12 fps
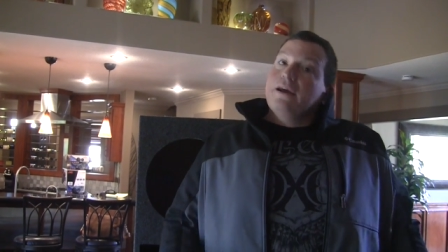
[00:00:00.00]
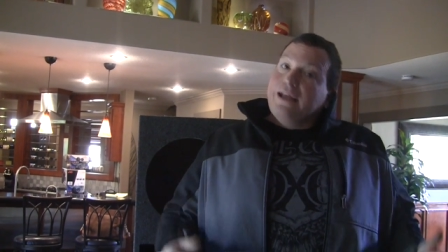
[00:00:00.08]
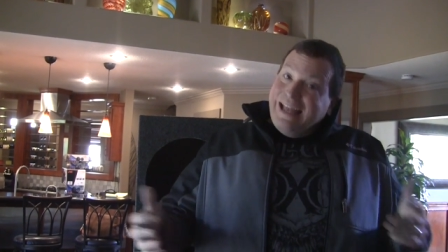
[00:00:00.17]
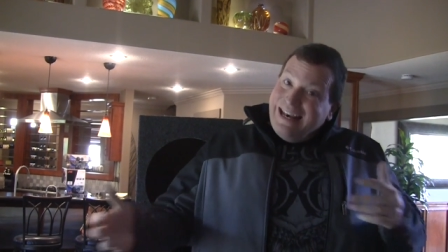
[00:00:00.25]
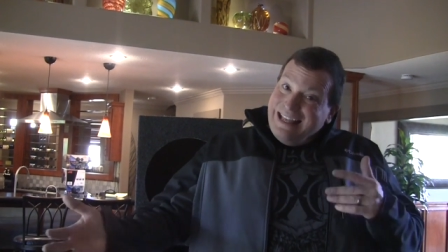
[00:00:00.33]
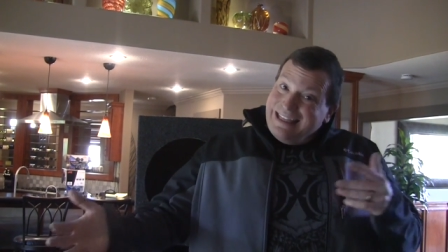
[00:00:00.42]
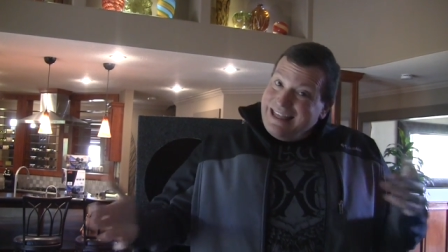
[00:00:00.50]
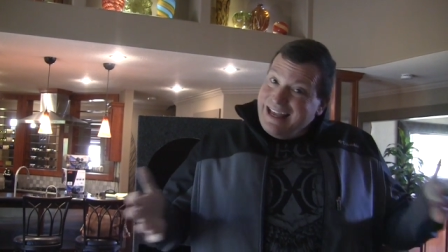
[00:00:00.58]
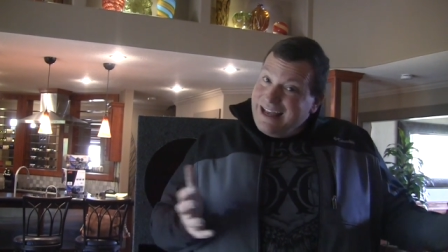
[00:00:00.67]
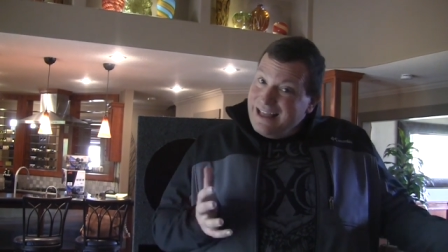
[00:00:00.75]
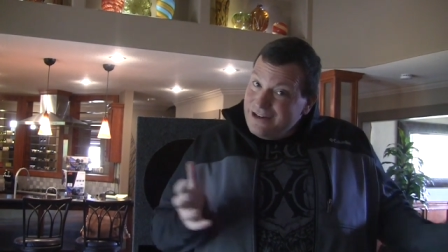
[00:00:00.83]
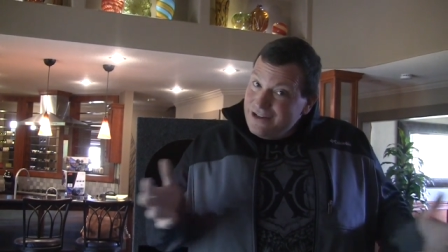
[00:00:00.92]

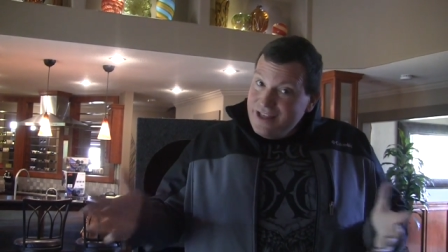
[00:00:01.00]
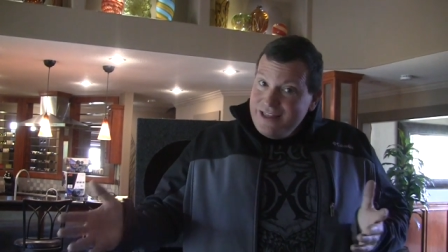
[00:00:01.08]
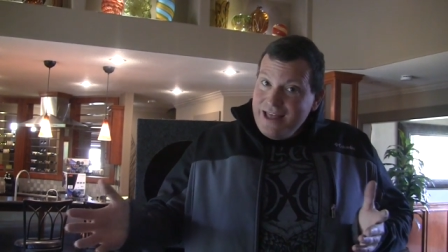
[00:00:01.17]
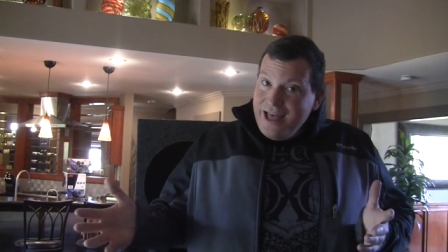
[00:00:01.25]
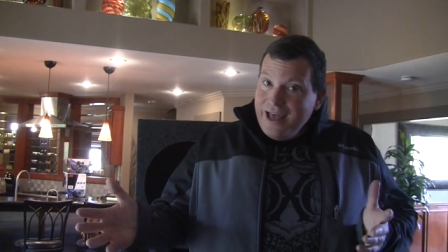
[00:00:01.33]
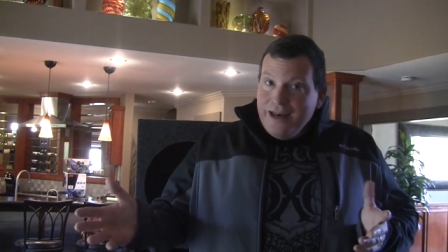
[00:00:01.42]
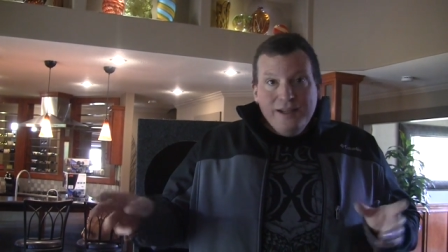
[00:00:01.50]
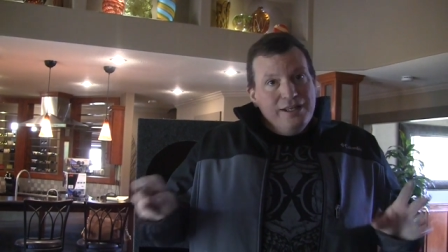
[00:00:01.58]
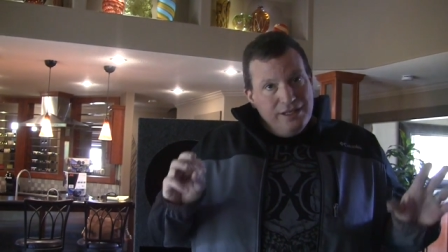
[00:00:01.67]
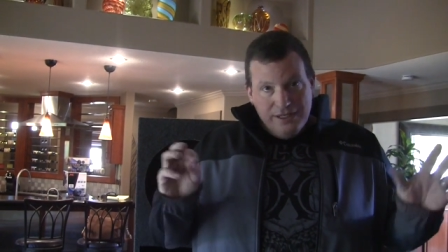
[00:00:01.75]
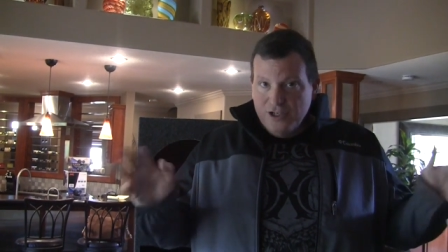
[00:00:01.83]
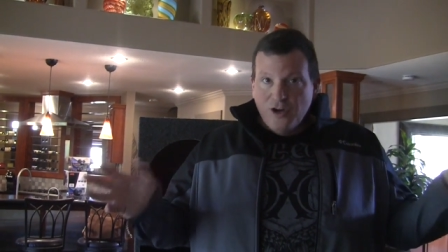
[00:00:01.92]
Anything other than that,
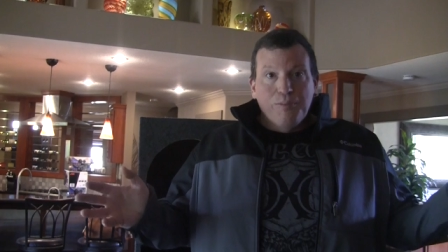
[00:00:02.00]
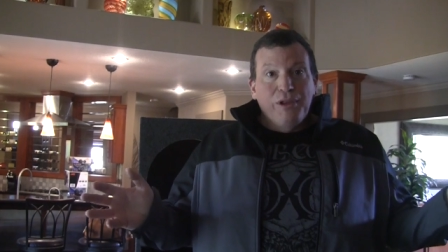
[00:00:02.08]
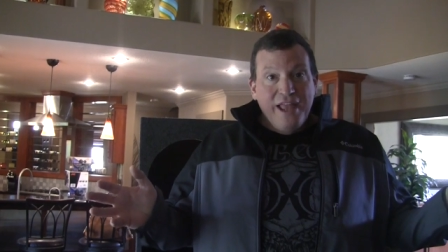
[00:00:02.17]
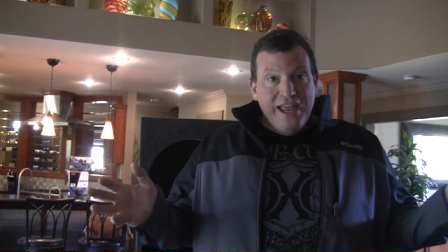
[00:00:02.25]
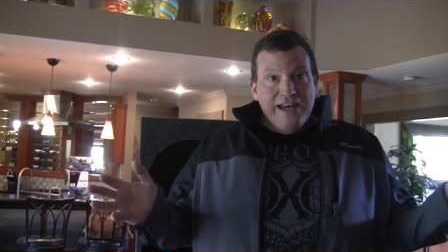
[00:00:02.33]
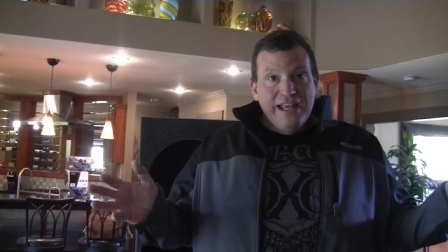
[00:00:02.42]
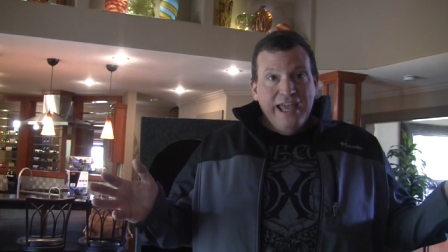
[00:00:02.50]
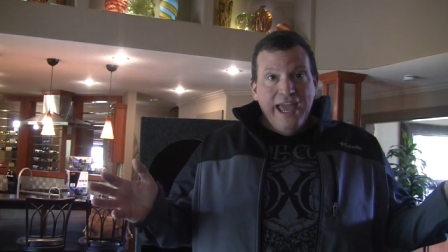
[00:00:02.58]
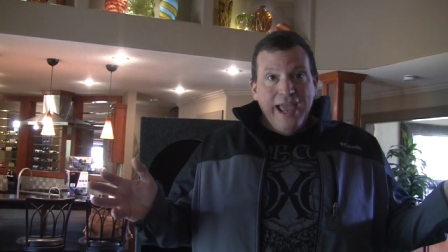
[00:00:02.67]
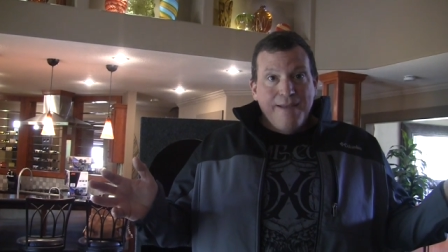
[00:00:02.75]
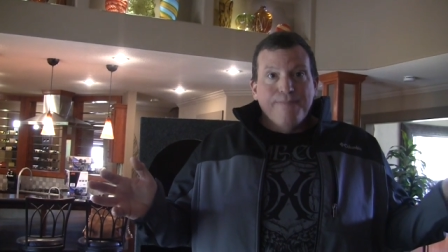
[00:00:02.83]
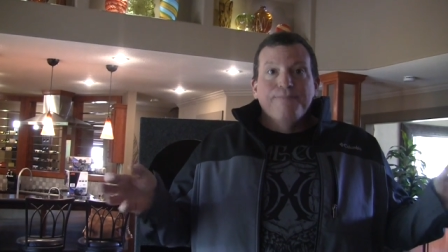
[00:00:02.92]
you're playing a
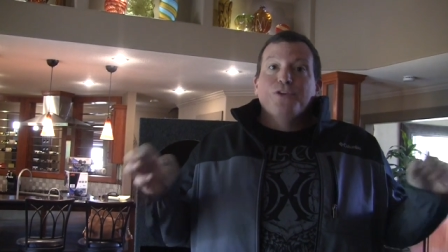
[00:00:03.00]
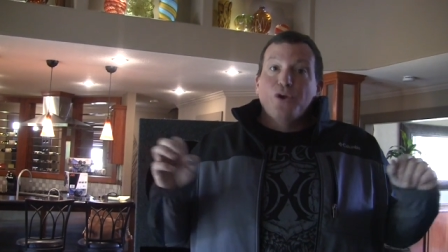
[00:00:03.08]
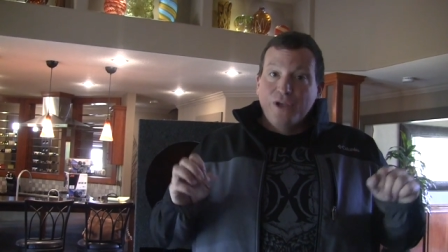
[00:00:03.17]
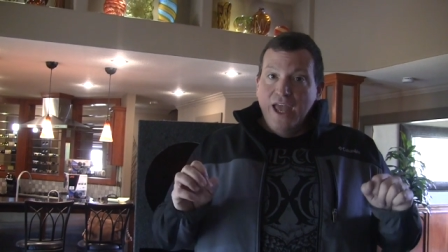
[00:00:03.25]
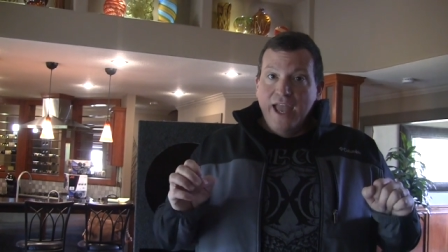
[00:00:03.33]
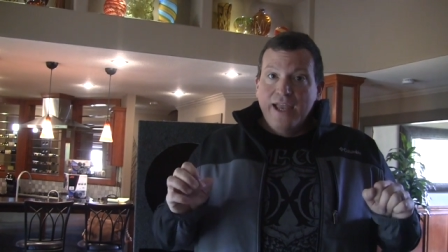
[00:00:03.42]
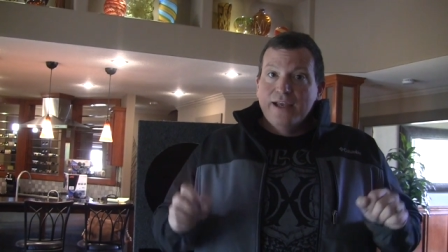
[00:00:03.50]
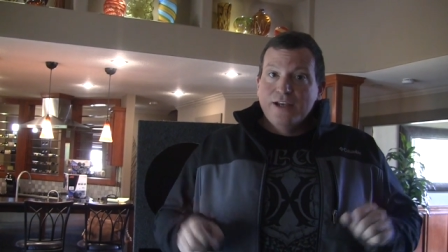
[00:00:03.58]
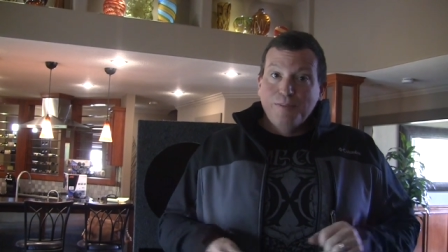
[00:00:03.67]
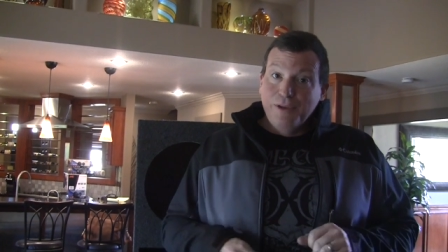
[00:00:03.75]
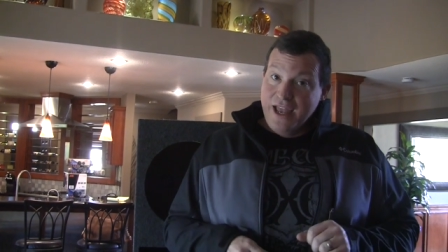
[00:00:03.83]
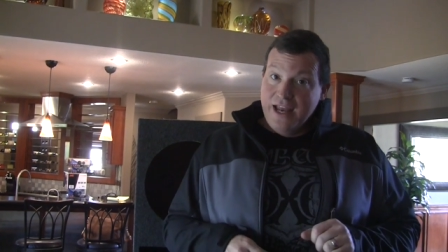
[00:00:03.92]
game, okay?
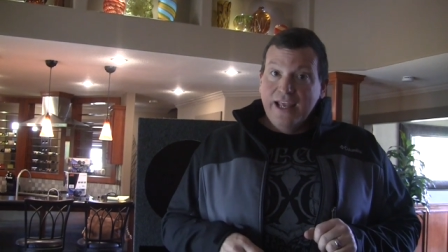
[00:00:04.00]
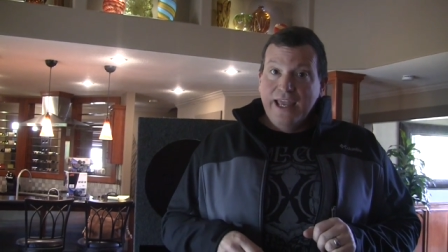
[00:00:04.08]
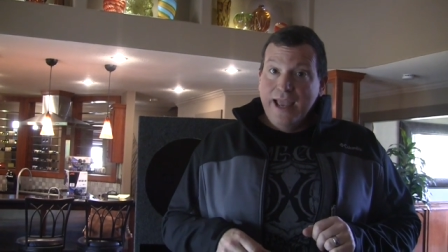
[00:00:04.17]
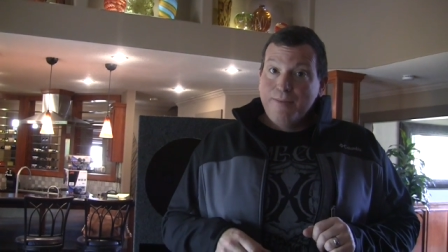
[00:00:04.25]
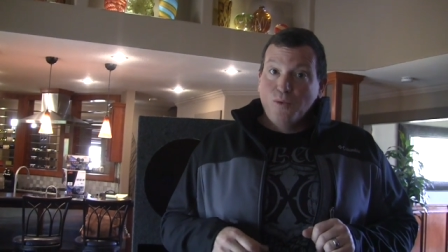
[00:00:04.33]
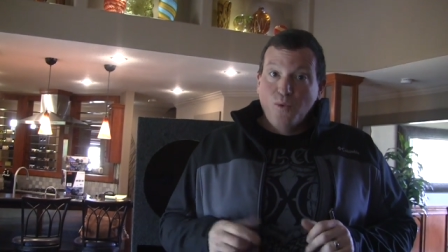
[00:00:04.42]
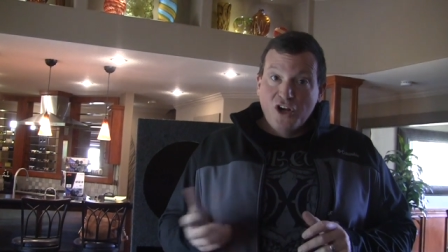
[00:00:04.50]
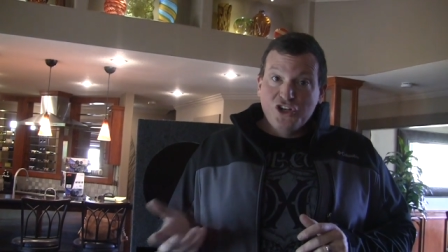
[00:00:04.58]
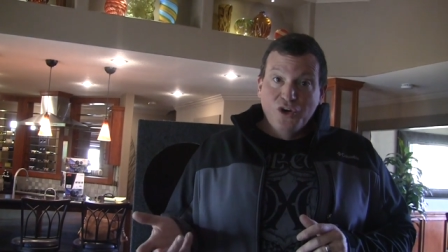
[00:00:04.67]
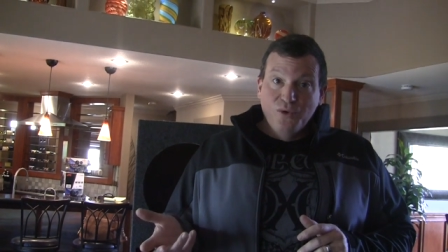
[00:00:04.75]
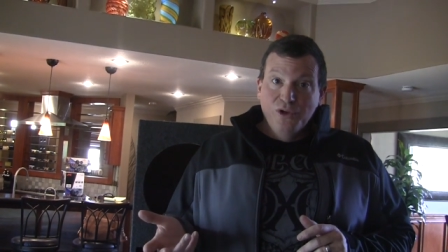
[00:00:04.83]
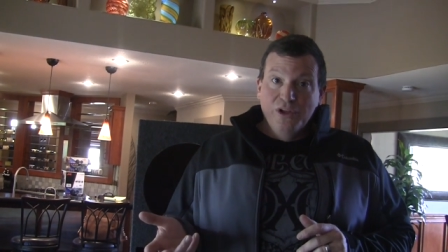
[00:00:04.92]
You're playing a game of
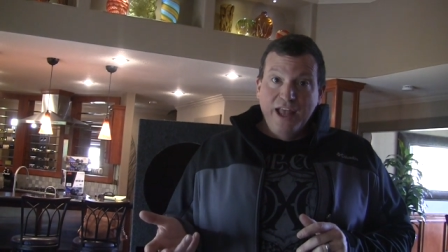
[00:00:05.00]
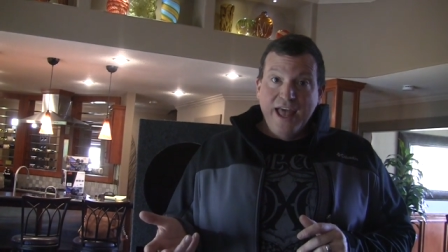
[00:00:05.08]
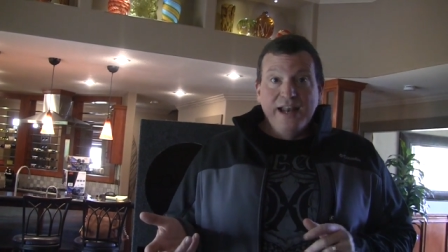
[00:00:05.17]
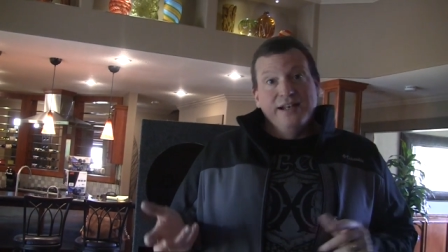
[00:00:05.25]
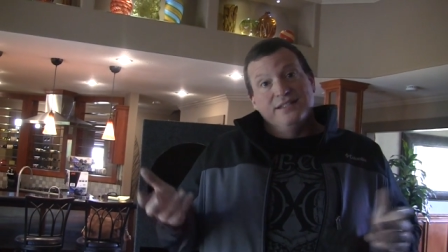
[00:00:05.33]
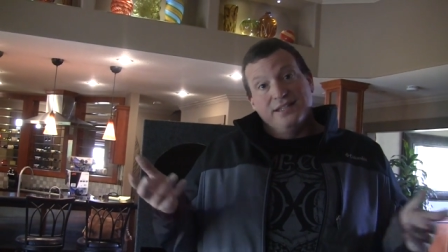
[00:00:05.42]
Russian roulette.